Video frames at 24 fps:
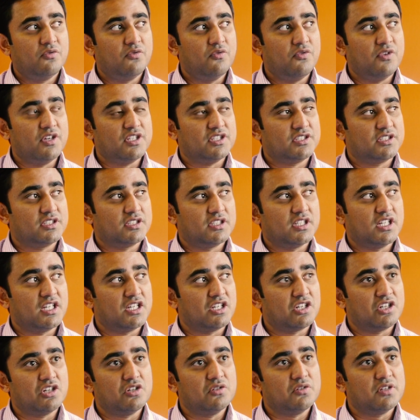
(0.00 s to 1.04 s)
which
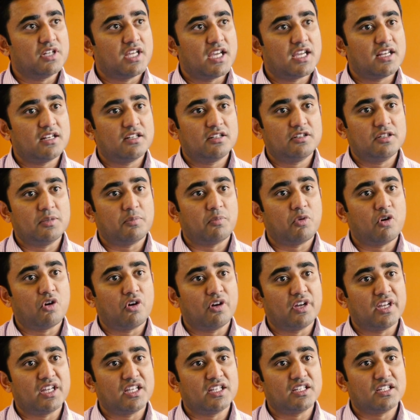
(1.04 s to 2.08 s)
included
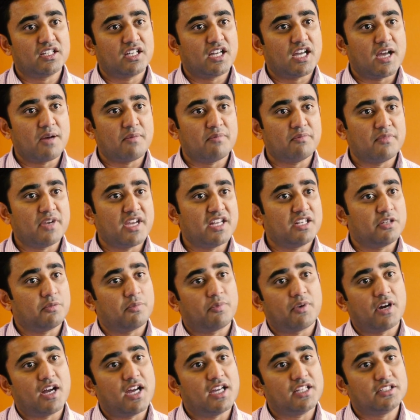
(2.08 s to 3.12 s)
deploying
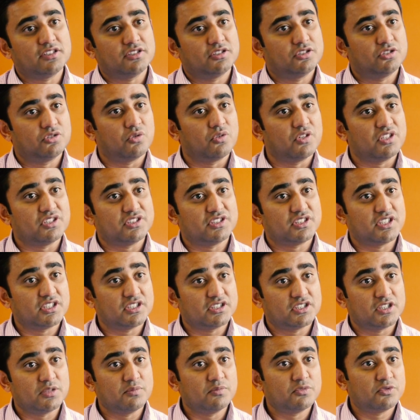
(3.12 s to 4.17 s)
enterprise storage
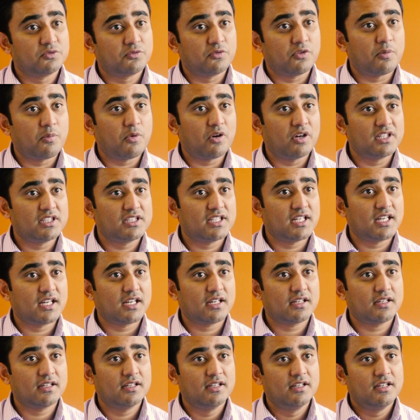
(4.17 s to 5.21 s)
systems for
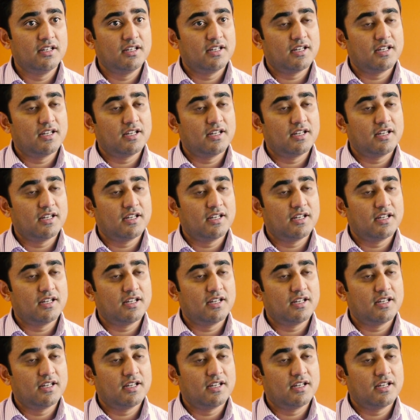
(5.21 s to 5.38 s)
Polytech,